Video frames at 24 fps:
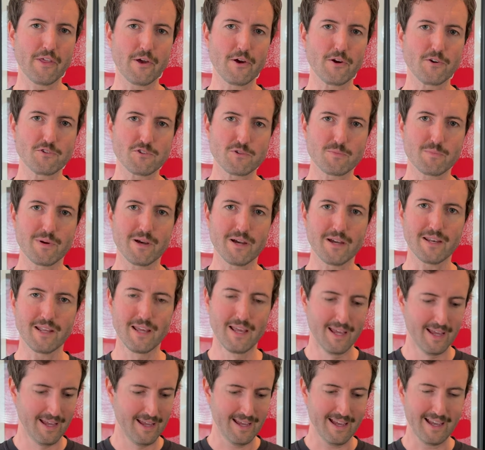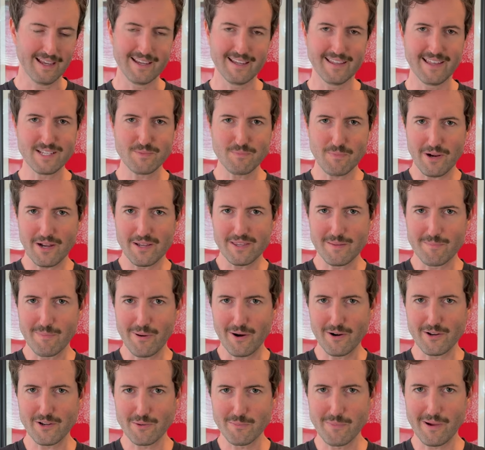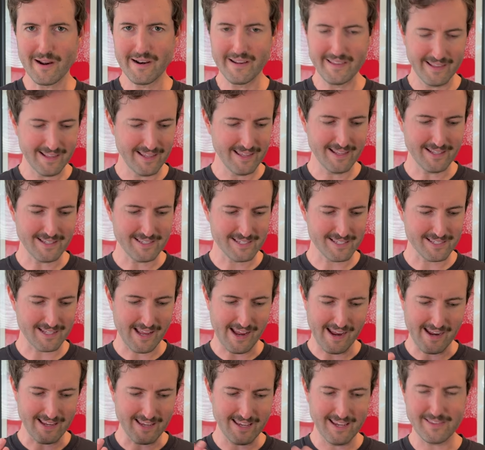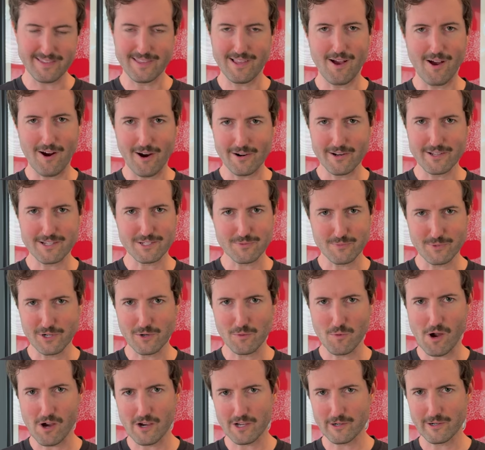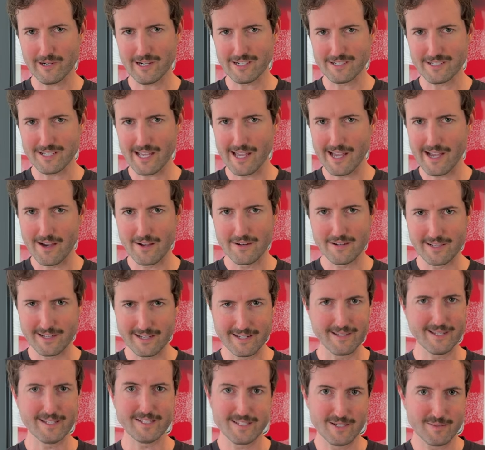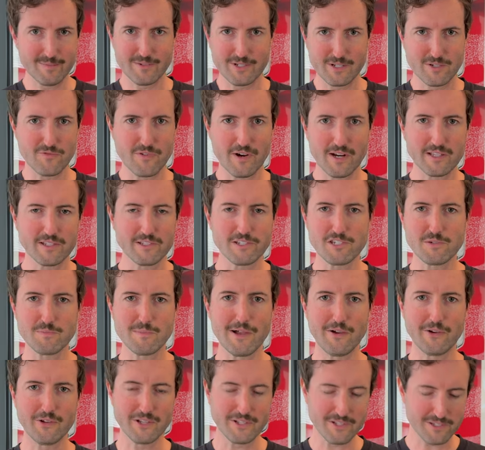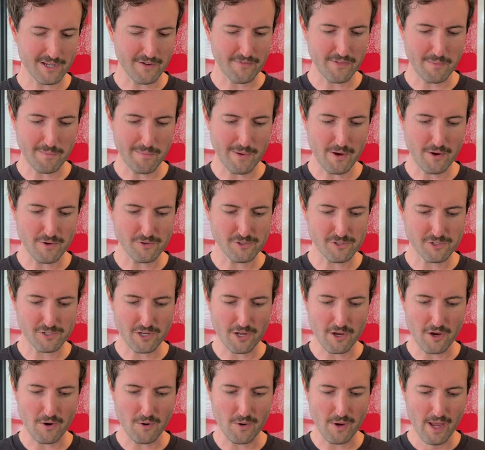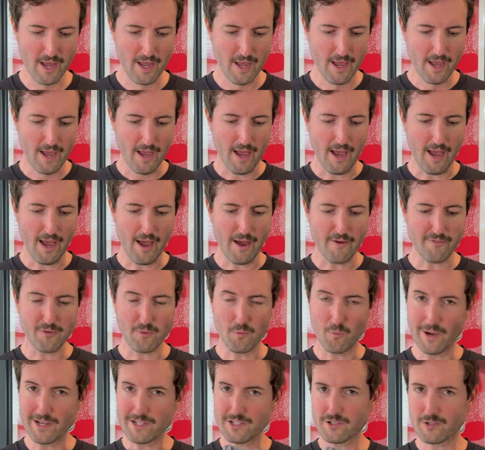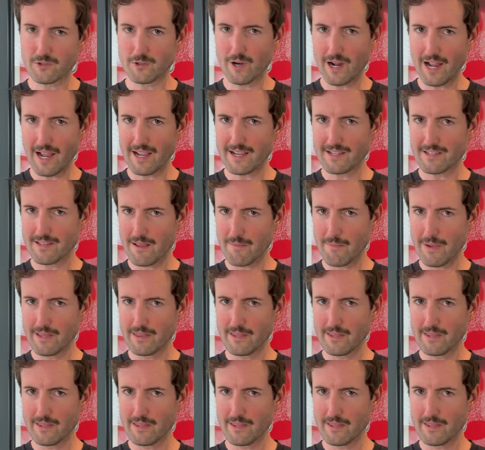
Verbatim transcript: of those, but again, that's probably the part of your body that gets like hit the hardest when you're walking around town, and it ends up just frankly smelling and stuff the most. So from Western Rise, they